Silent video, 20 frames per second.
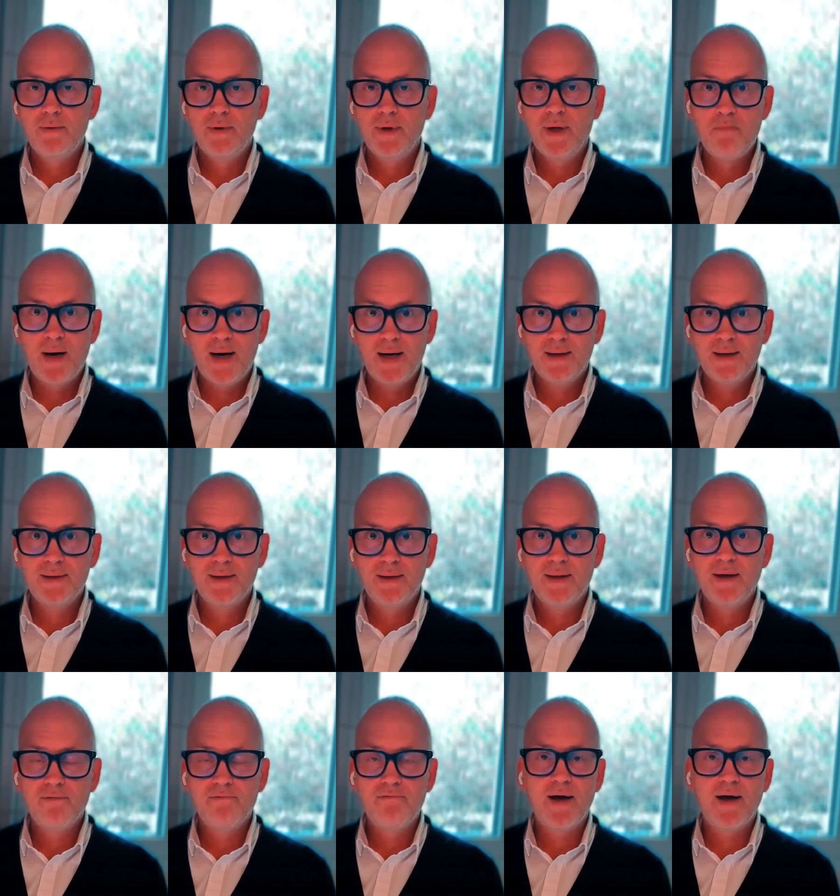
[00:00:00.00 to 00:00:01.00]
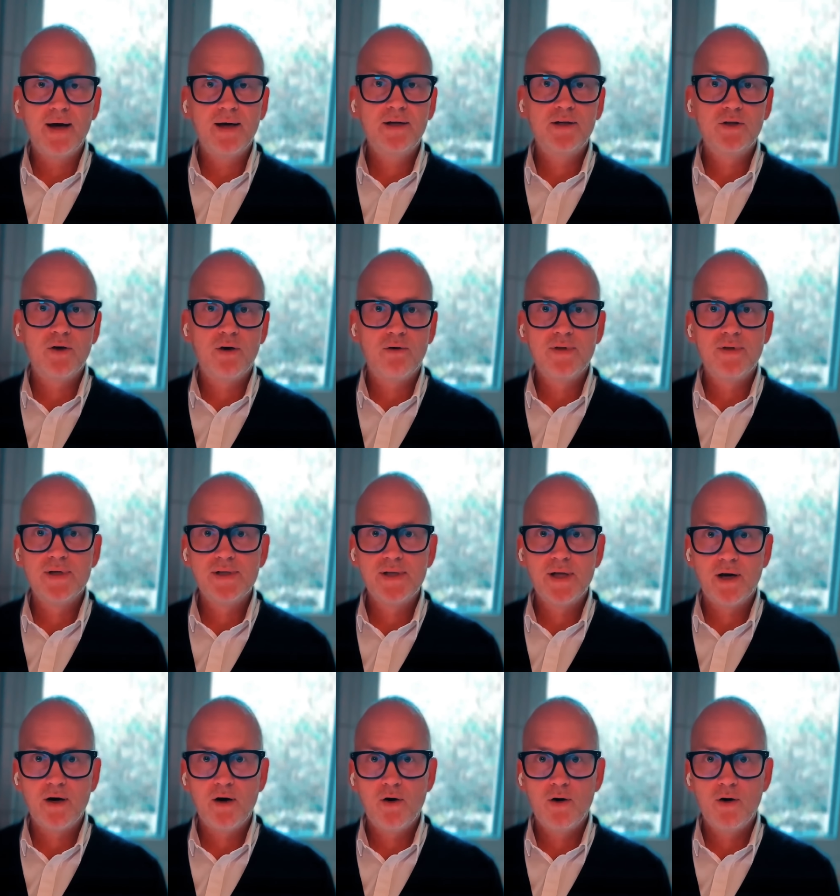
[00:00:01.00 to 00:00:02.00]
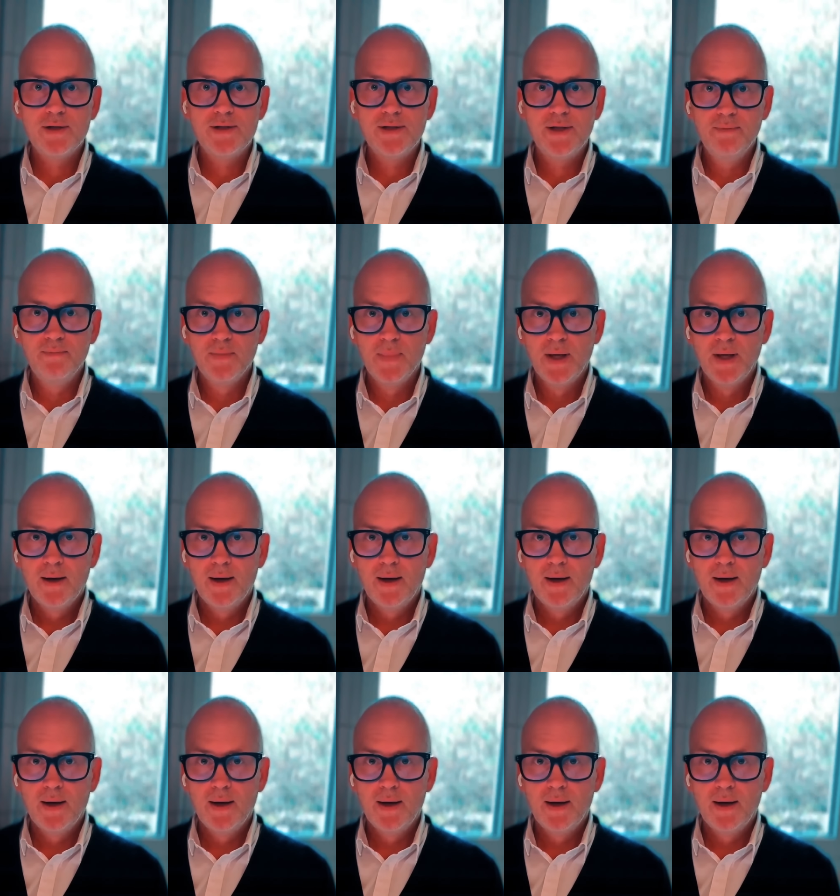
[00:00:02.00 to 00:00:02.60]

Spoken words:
impact and the effect of this technology.